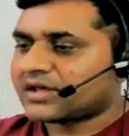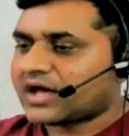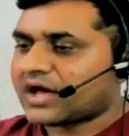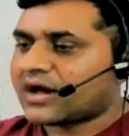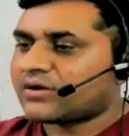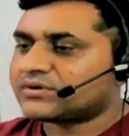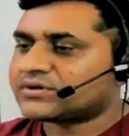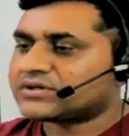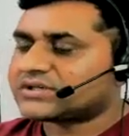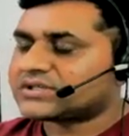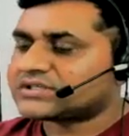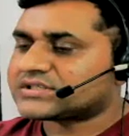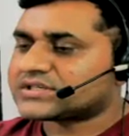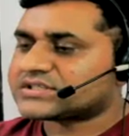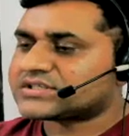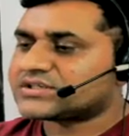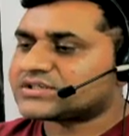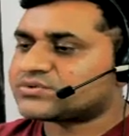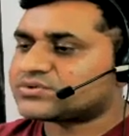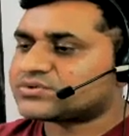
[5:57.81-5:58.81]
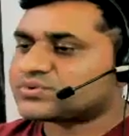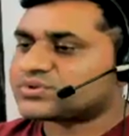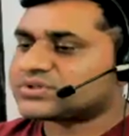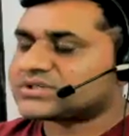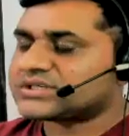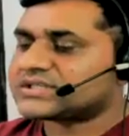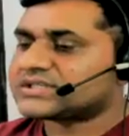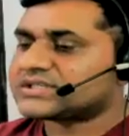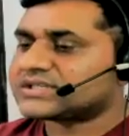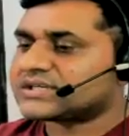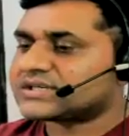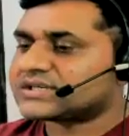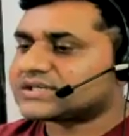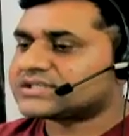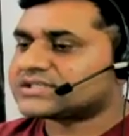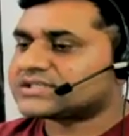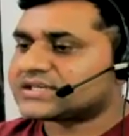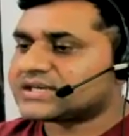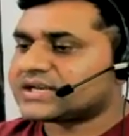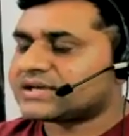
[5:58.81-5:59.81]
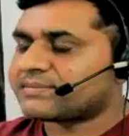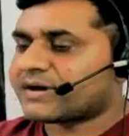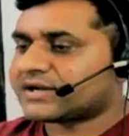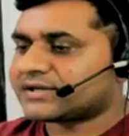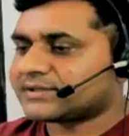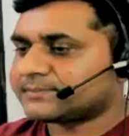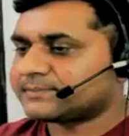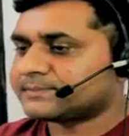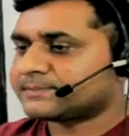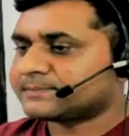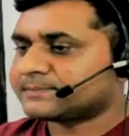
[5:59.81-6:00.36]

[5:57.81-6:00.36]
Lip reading: our teachers used to teach English in Nepali.